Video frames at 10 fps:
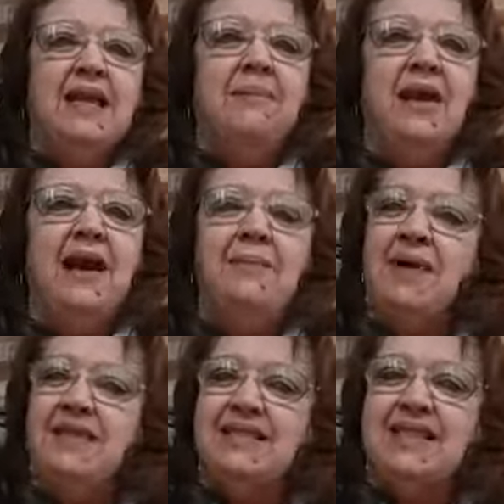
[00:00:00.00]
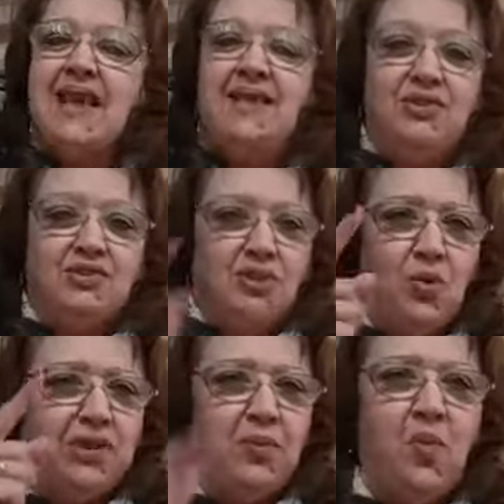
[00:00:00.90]
But I must say, there's
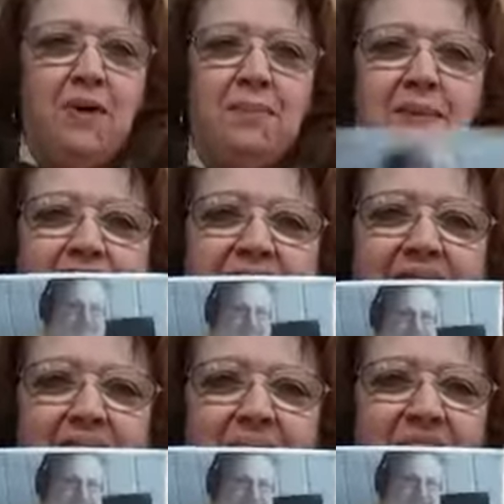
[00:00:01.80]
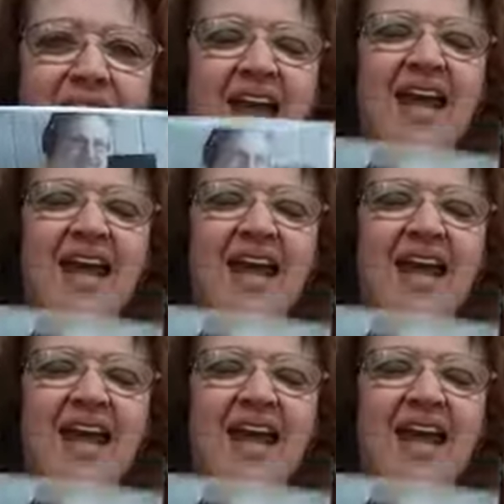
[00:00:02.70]
only one Big Tom,